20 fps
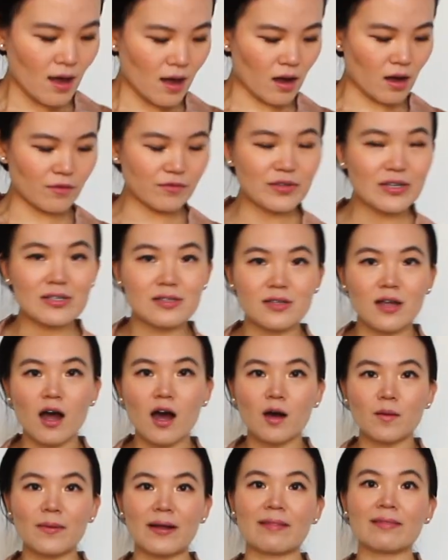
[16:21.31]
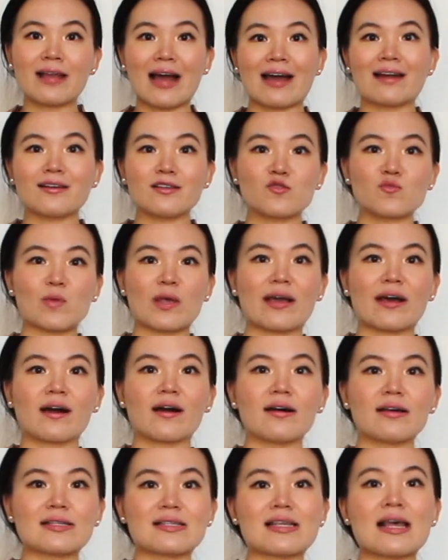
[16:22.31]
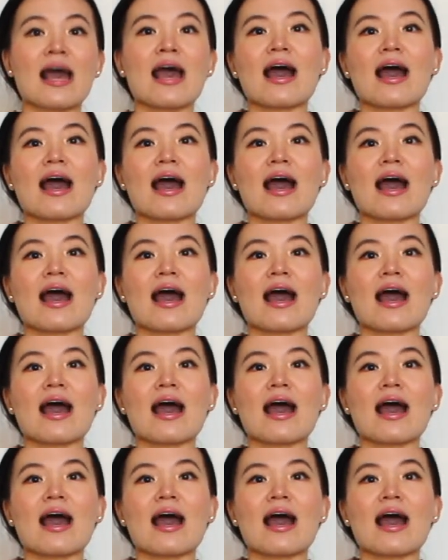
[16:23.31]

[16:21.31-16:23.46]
of this top, and that is because